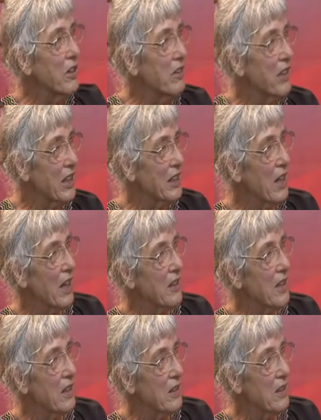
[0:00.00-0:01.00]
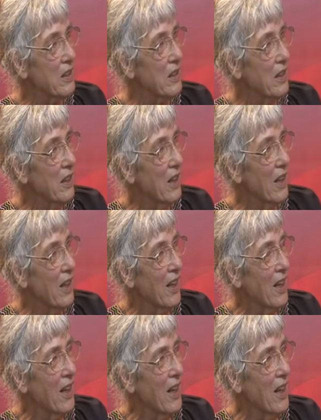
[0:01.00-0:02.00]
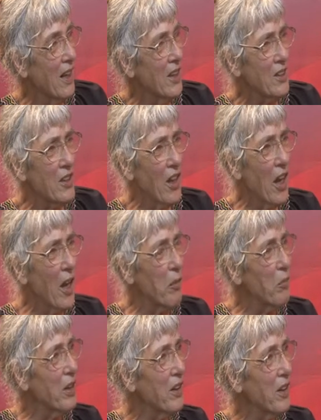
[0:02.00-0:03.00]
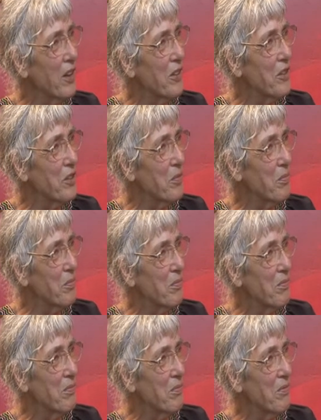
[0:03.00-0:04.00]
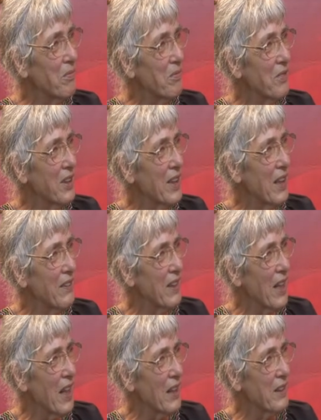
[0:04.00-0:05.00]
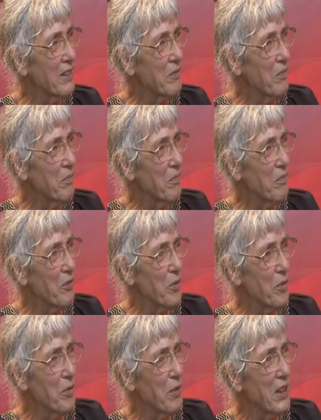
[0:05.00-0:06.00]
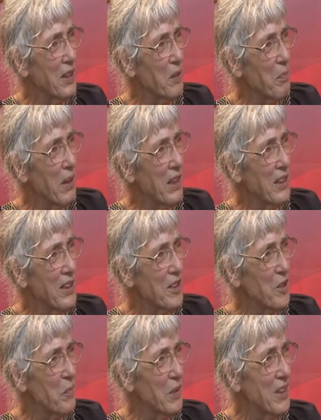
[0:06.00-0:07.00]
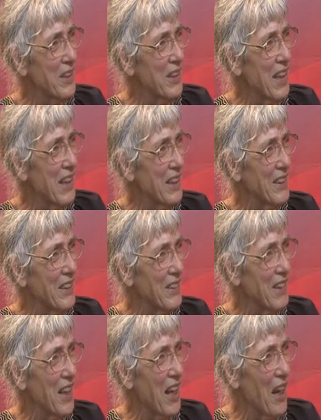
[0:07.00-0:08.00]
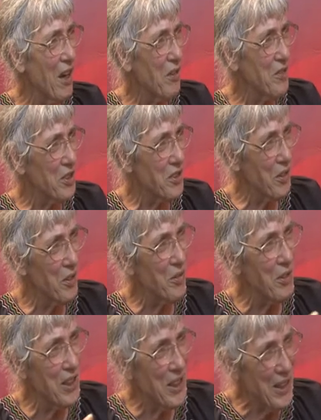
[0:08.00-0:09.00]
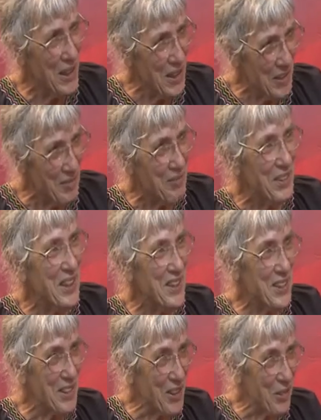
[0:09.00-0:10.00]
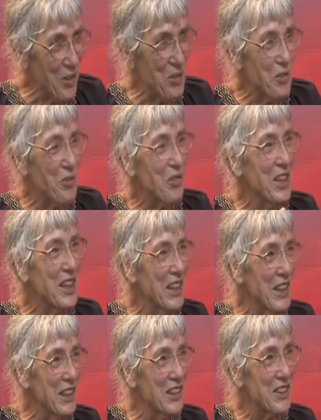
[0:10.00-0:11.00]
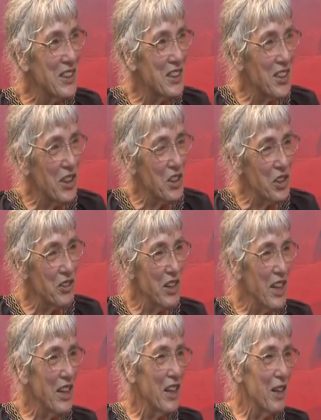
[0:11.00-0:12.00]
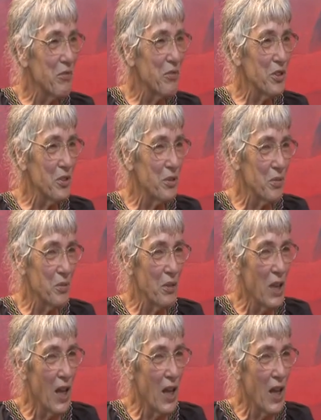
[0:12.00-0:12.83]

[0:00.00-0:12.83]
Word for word: direct access. Mm-hmm. So, how are we going to get that? through independence, but then how? So mm. there's a lot of thinking and discussion they have to do,